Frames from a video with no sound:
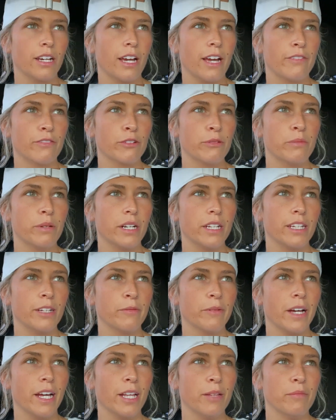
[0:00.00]
everybody in
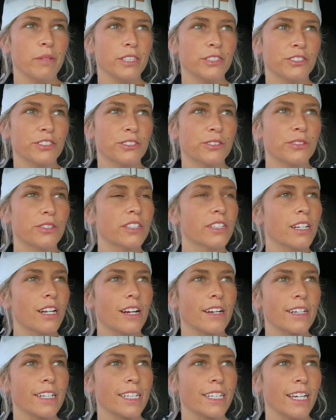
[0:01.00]
my elementary school could
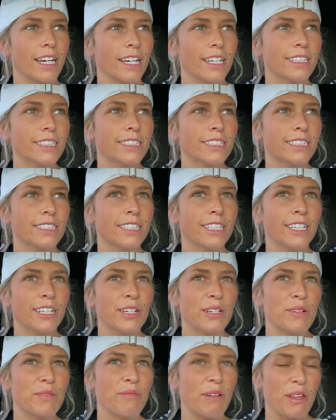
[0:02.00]
already guess
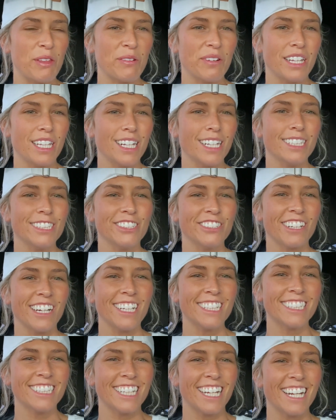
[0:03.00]
by the way that I
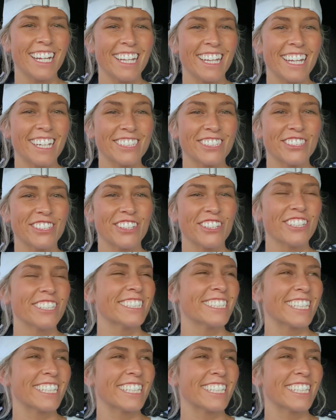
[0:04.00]
dressed that I liked girls.